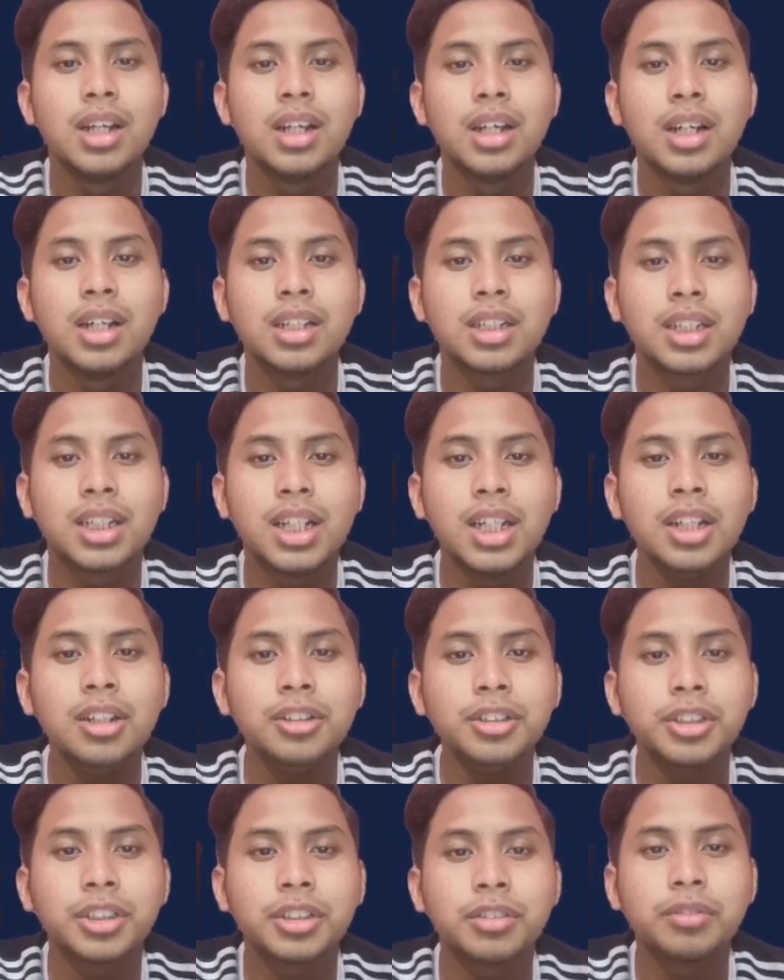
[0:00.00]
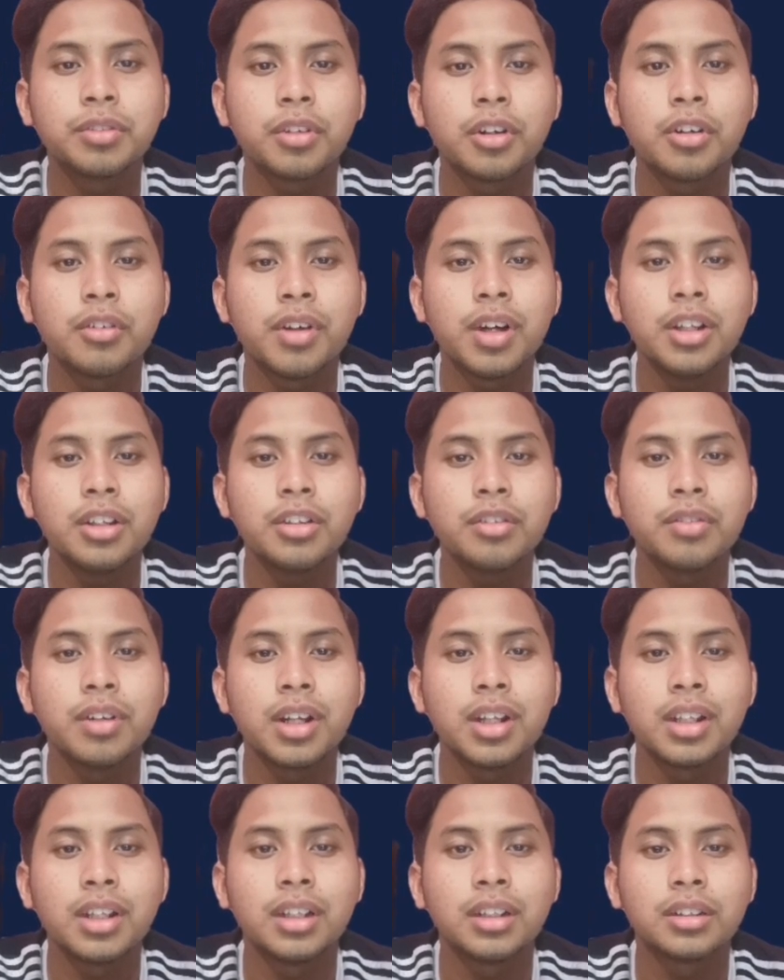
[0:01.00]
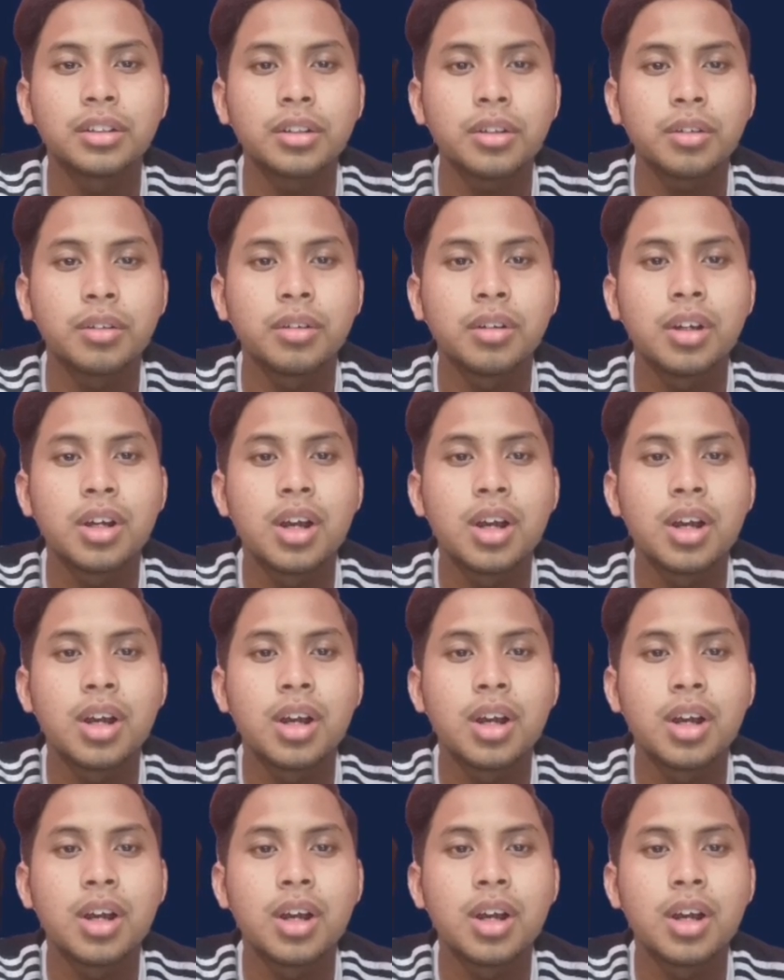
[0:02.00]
a key nutrient for phytoplankton growth.